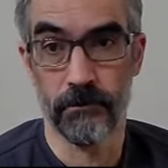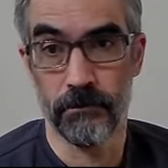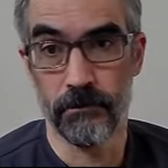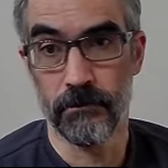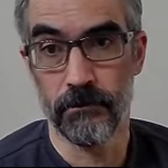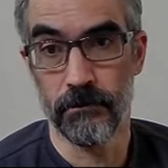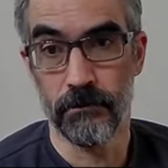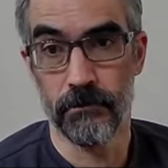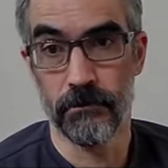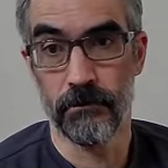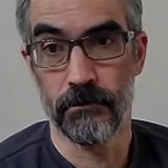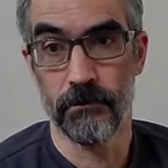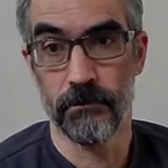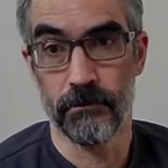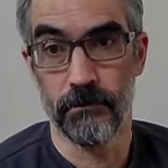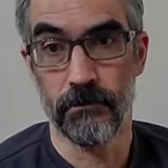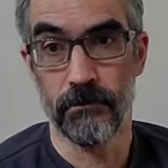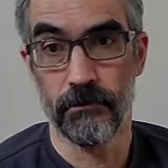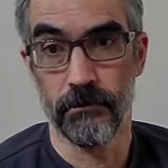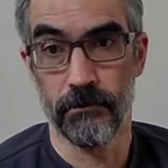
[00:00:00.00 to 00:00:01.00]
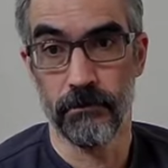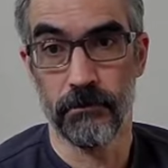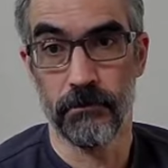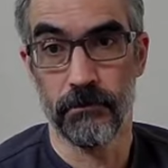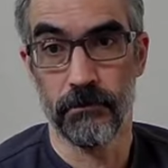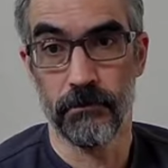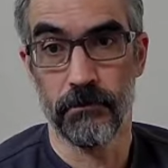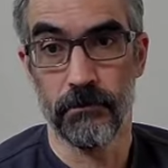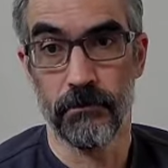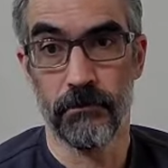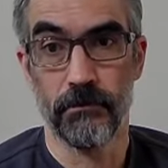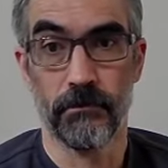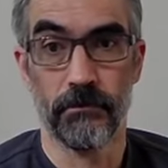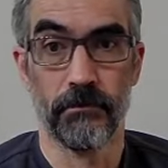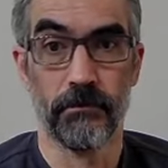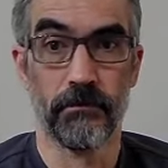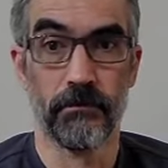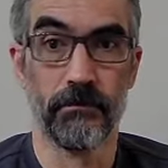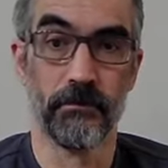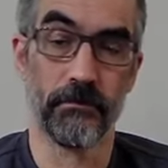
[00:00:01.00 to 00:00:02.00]

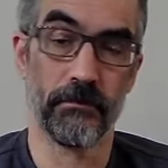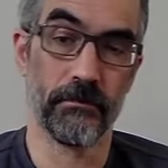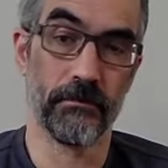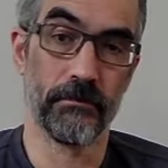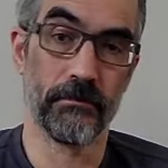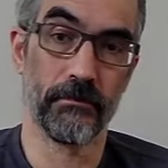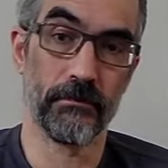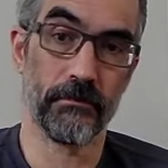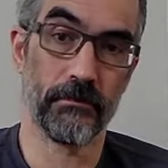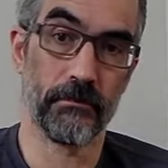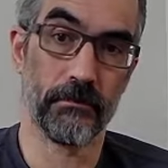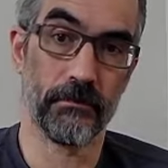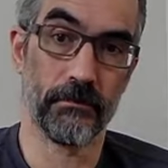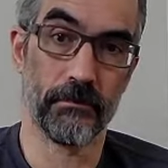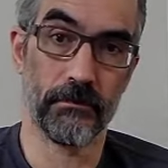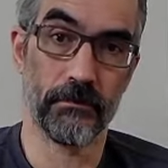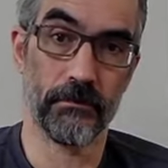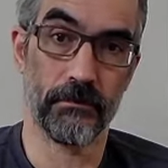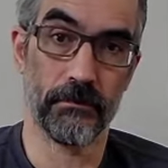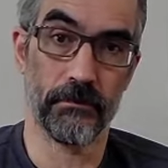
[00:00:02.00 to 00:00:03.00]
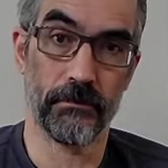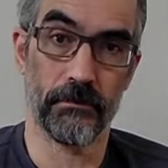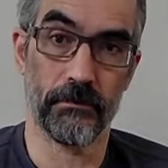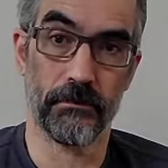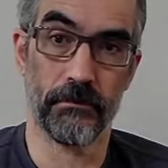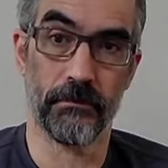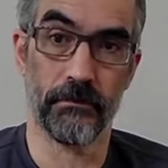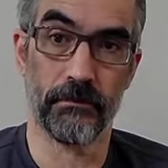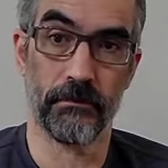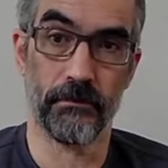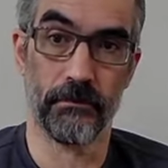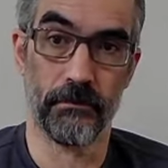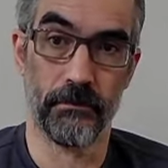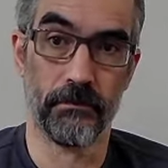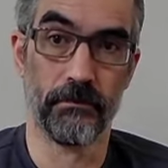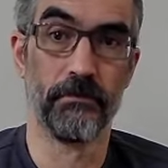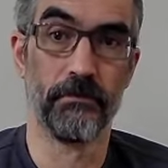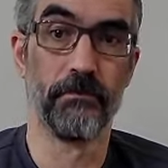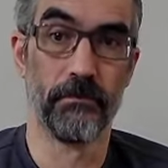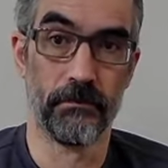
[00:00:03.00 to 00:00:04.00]

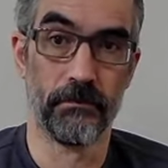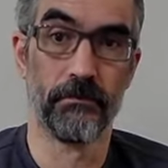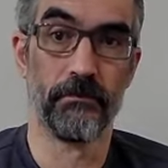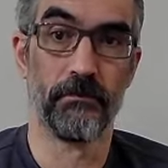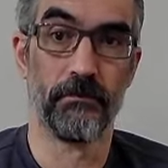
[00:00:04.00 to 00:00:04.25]
No words are spoken by the person on screen.